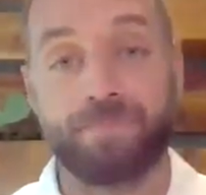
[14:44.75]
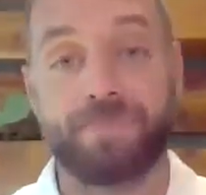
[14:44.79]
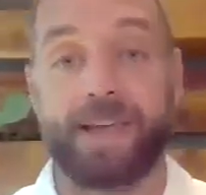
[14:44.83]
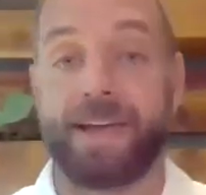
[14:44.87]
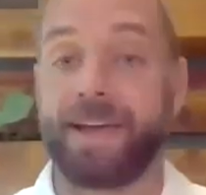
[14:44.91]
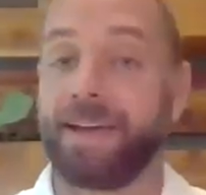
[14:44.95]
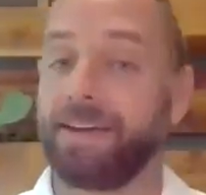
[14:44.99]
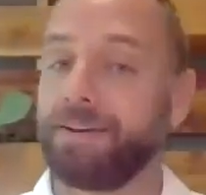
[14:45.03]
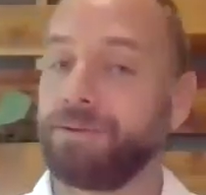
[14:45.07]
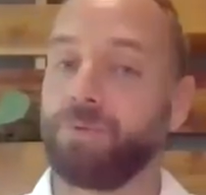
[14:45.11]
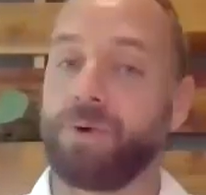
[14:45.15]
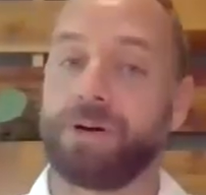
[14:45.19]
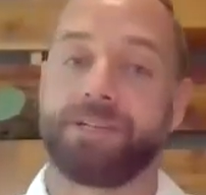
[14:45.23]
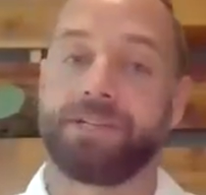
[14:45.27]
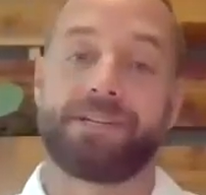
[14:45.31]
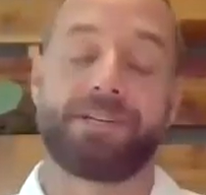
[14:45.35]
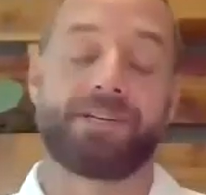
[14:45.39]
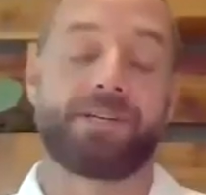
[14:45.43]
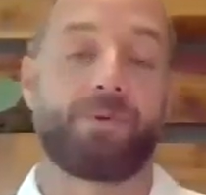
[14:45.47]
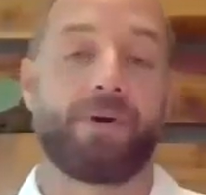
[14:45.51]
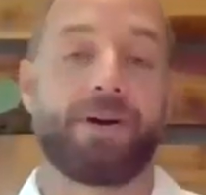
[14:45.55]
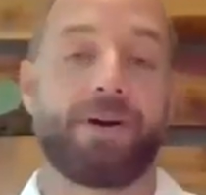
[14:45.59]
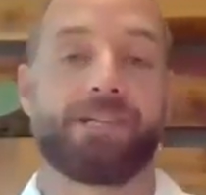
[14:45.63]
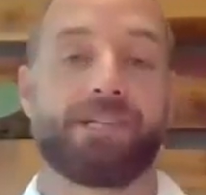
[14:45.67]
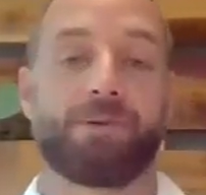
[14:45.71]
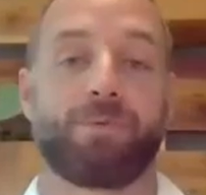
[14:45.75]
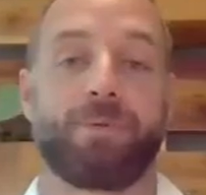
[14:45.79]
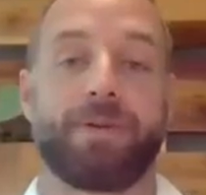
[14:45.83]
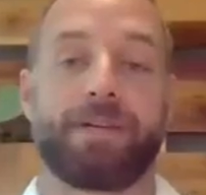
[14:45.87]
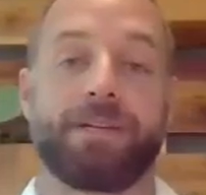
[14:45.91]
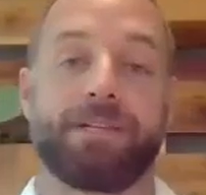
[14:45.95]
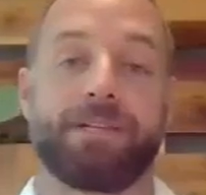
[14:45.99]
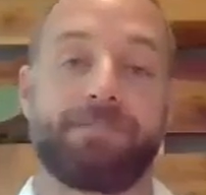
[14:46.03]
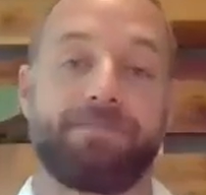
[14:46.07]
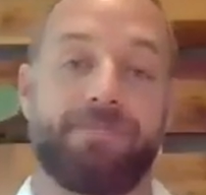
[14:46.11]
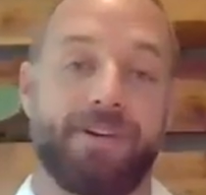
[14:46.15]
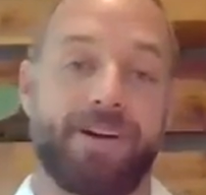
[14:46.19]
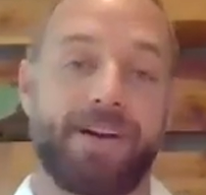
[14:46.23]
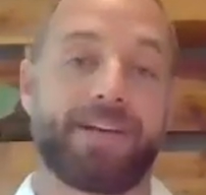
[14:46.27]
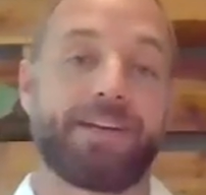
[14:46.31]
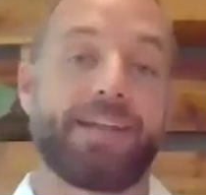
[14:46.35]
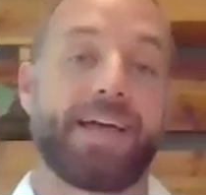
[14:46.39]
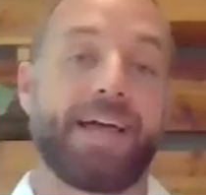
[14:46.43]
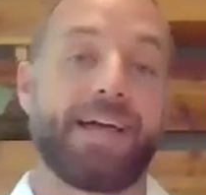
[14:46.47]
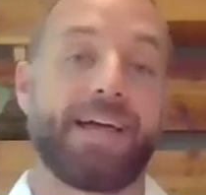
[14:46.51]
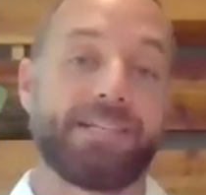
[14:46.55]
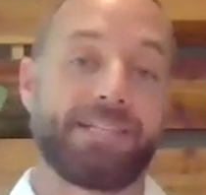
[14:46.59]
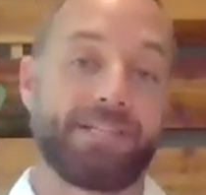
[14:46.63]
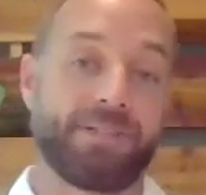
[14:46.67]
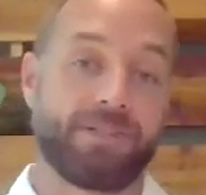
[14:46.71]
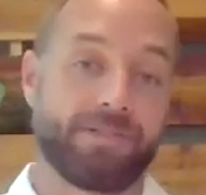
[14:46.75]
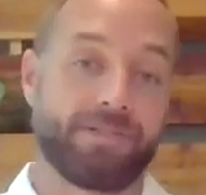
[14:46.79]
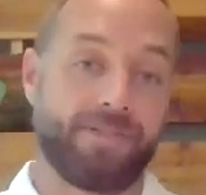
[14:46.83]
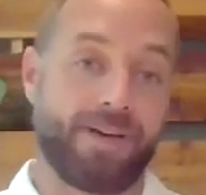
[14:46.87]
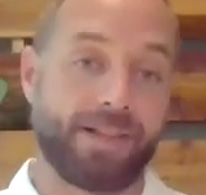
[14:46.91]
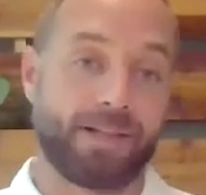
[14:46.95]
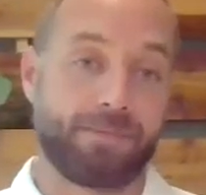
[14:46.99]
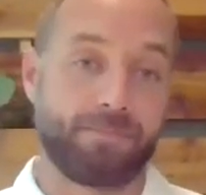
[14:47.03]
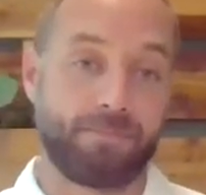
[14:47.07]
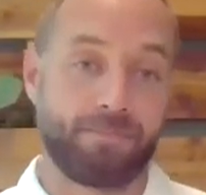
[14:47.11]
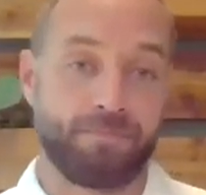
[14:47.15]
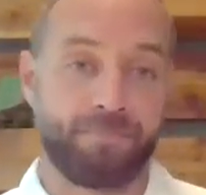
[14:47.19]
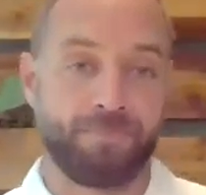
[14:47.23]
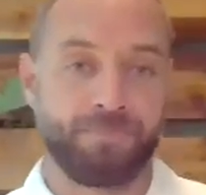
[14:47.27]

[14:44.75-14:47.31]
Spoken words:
And once or twice a week is fine as you develop.